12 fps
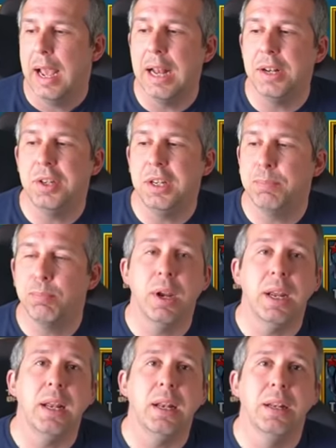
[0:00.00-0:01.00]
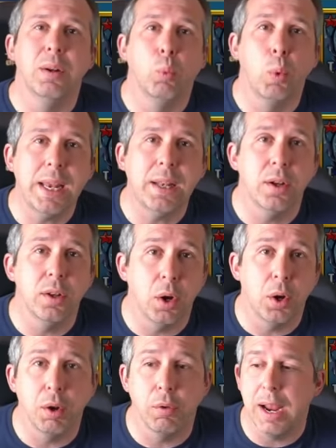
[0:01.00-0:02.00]
and she's bringing weaken
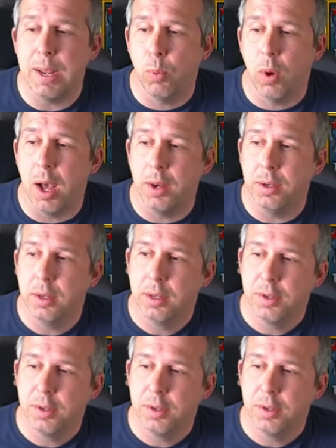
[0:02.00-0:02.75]
on her A1.